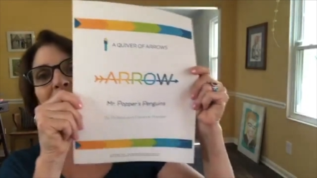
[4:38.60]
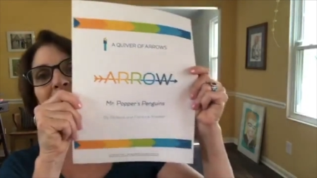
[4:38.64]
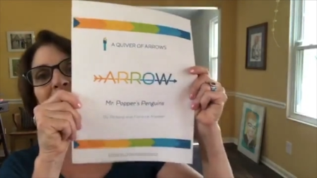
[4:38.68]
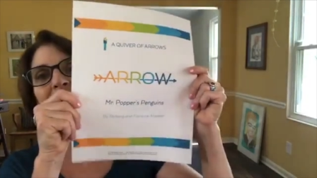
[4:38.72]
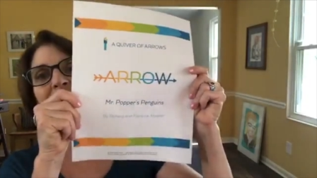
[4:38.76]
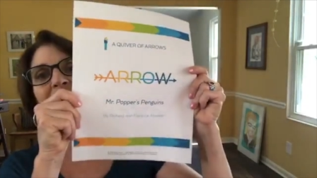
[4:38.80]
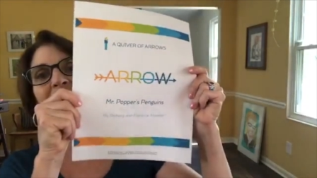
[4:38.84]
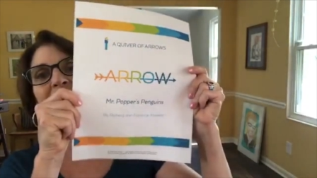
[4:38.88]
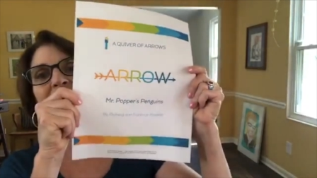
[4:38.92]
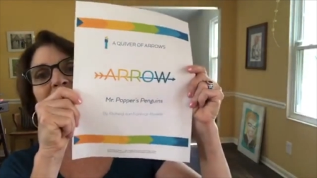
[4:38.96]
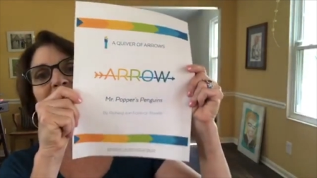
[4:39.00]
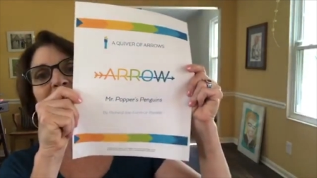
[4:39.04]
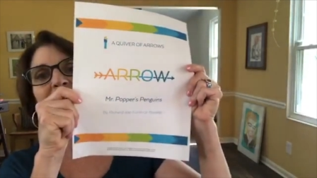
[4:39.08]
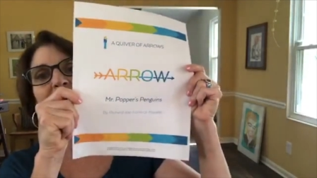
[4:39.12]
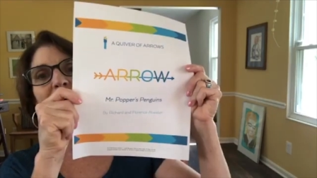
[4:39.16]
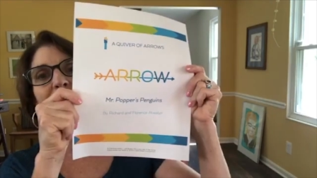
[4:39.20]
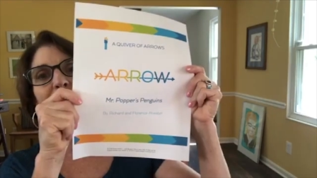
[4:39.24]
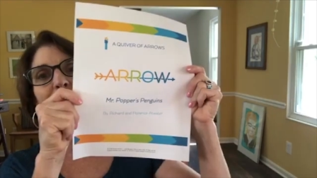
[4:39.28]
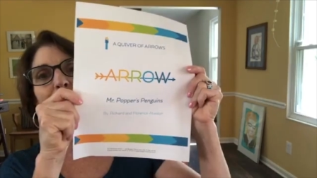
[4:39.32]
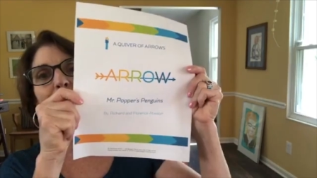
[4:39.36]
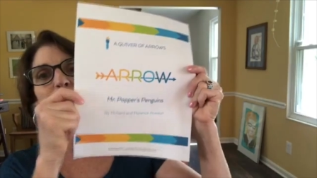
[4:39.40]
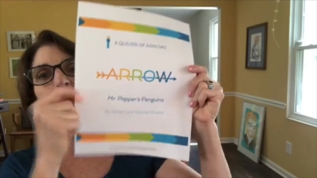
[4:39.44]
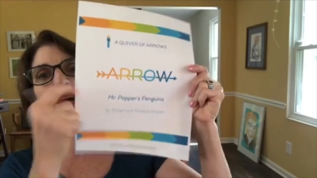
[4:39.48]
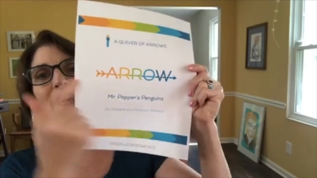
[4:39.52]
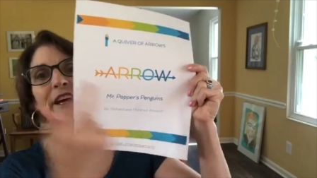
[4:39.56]
This is the
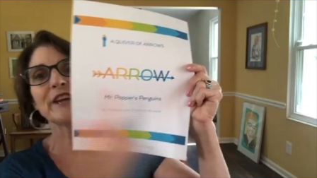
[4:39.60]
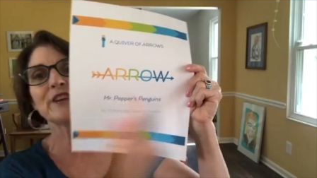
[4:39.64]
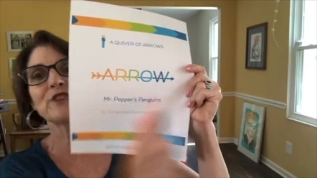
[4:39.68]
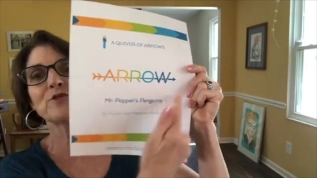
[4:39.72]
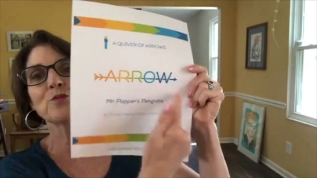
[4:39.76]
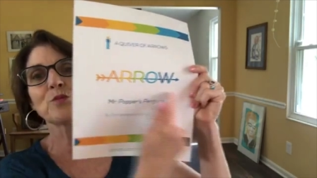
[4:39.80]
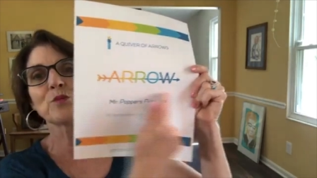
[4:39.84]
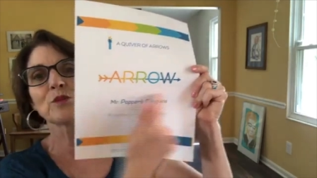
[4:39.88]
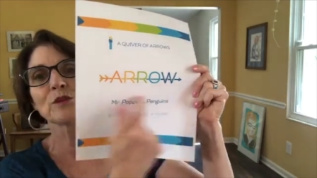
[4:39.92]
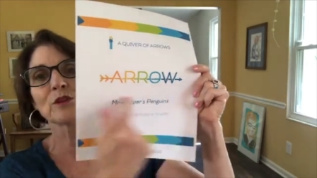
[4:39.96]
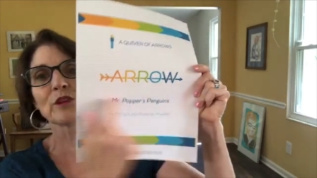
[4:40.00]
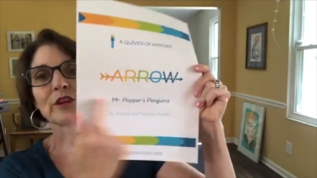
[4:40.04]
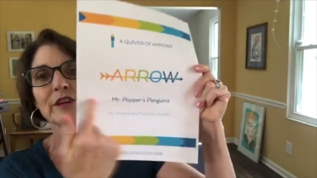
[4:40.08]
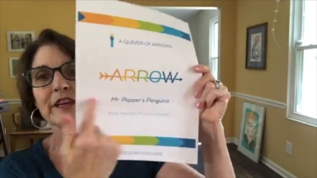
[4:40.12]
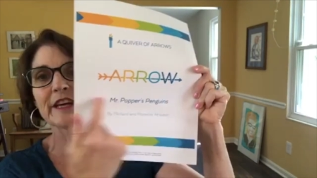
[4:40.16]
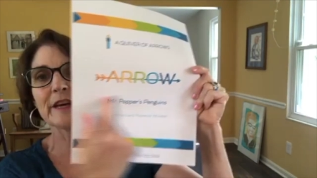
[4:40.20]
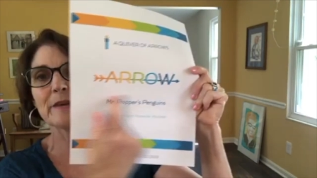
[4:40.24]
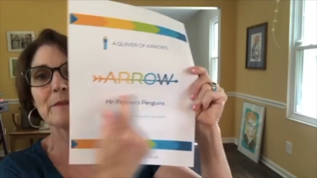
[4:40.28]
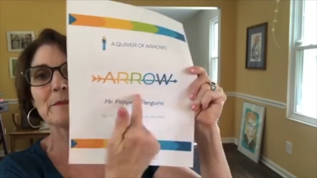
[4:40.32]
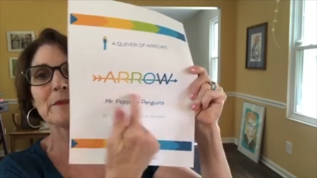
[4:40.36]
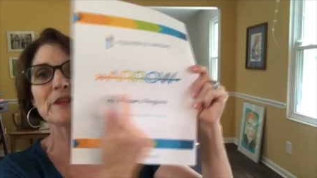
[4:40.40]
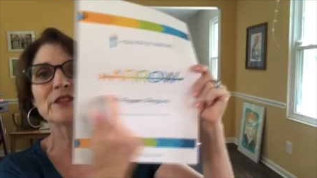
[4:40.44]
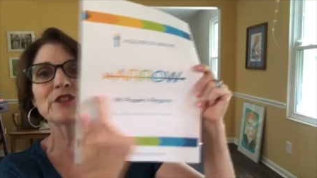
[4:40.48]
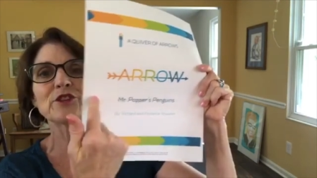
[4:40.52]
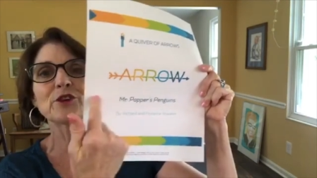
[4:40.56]
cover page. We're looking at
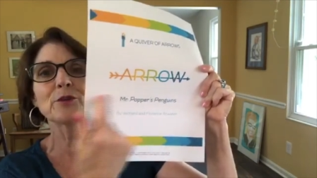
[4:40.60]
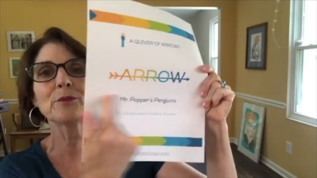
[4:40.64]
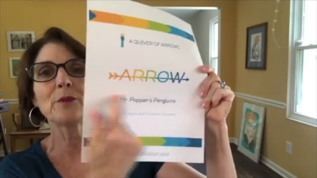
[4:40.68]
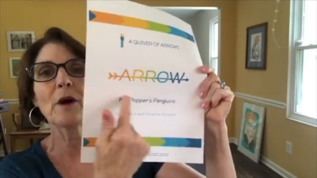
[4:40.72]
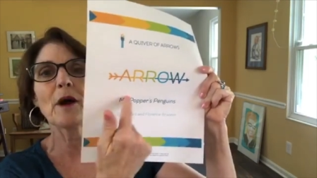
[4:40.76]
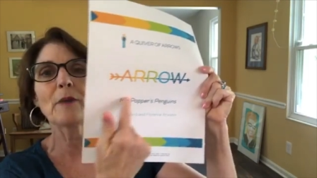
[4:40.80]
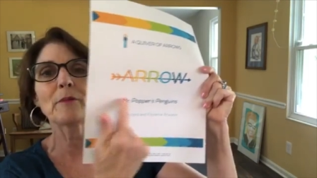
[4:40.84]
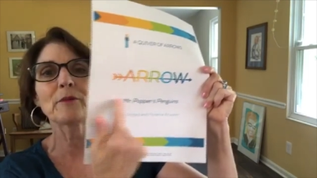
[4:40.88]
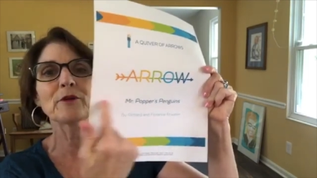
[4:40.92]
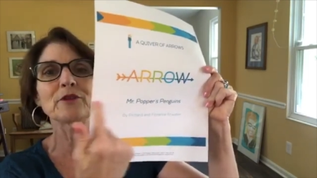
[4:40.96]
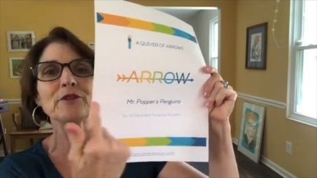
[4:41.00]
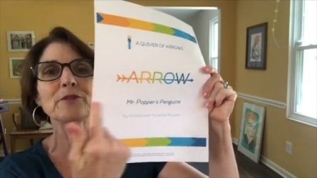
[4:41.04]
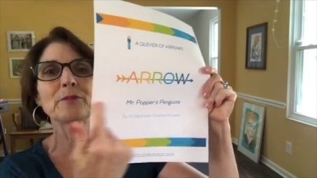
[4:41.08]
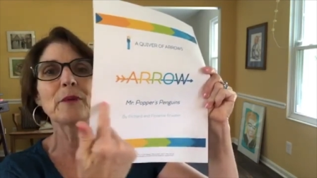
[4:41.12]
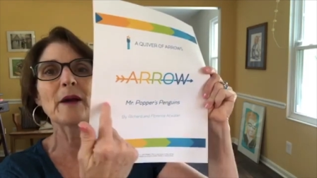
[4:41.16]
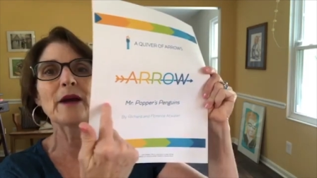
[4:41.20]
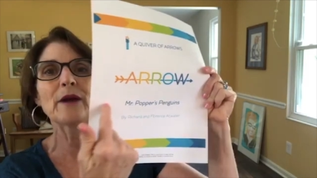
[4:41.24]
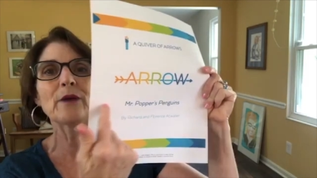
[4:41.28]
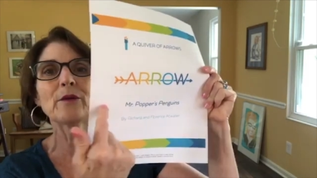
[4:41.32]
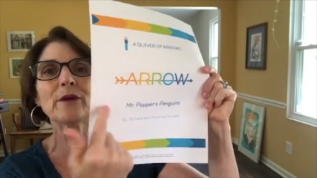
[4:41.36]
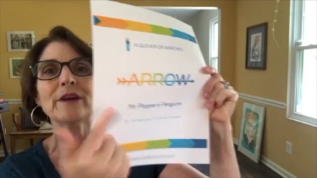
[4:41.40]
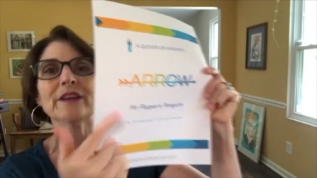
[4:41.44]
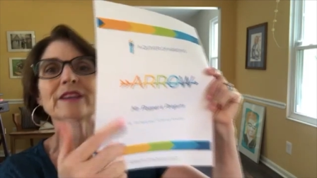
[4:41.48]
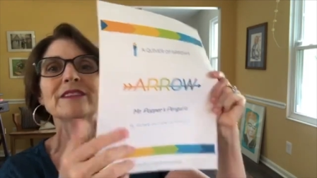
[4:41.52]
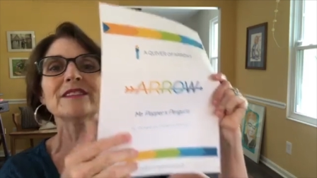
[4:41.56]
Mr. Popper's
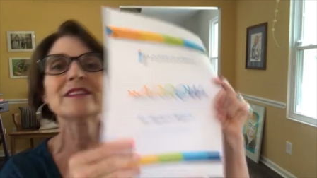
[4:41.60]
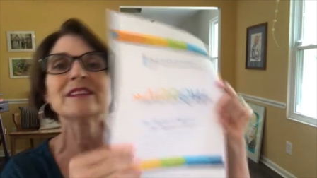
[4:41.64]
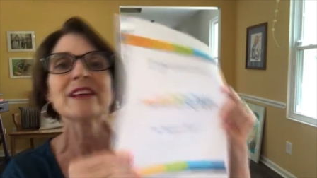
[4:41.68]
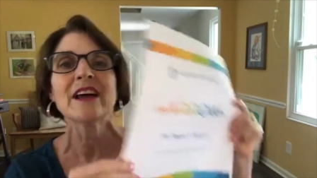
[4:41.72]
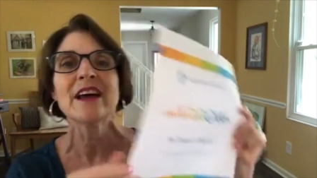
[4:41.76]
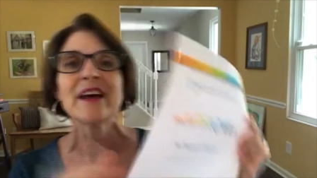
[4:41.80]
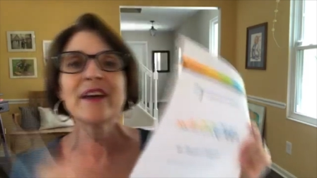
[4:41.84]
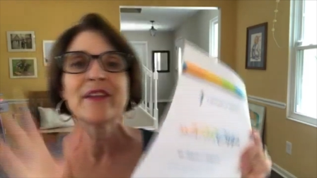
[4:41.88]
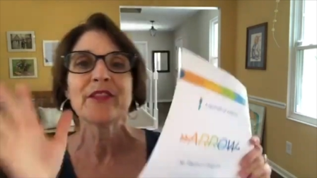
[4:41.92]
Penguins.